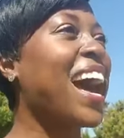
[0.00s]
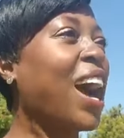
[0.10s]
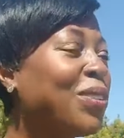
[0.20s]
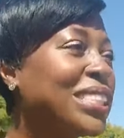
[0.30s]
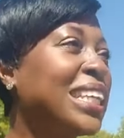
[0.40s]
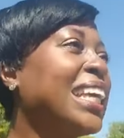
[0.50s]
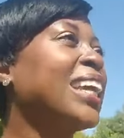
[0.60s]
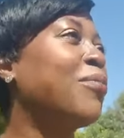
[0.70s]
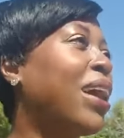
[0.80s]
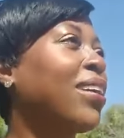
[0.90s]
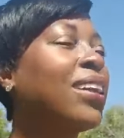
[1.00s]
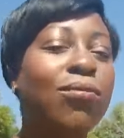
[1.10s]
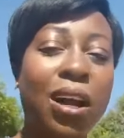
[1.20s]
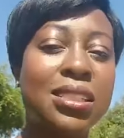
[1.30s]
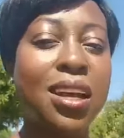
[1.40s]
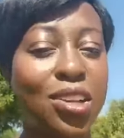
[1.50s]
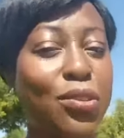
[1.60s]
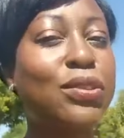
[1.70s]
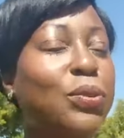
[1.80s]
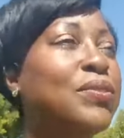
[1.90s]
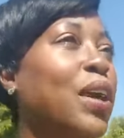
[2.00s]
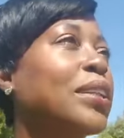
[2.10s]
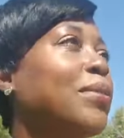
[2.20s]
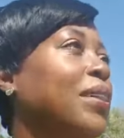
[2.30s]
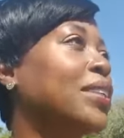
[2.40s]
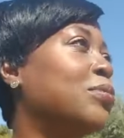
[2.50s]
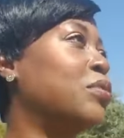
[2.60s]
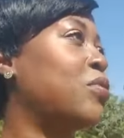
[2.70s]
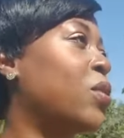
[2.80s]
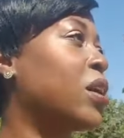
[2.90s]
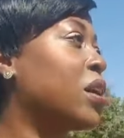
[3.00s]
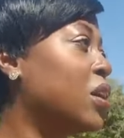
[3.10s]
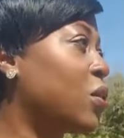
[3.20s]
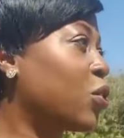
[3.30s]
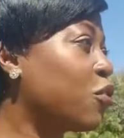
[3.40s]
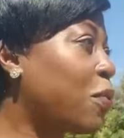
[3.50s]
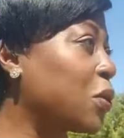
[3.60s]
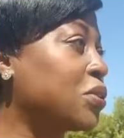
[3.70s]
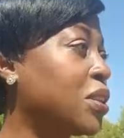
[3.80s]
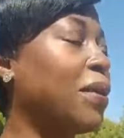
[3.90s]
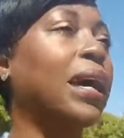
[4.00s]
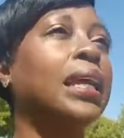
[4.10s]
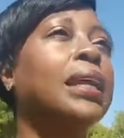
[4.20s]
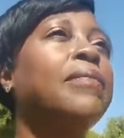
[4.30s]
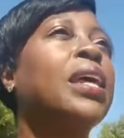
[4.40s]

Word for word: I was thinking about, and Roxanne, you, we've talked about this before, or you posted about it,